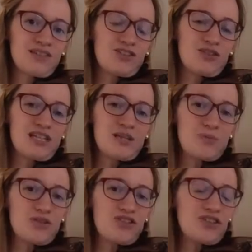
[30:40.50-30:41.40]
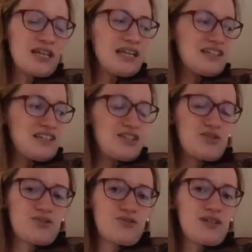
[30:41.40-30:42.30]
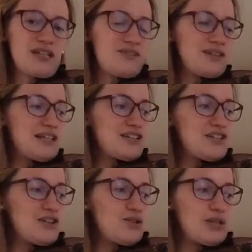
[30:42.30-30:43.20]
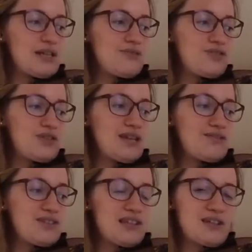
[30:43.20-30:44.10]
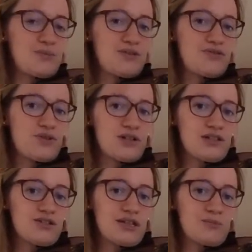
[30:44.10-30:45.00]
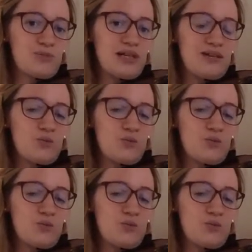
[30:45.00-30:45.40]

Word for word: to this spot. You can actually do it really, really slowly. If you haven't done it before, you can play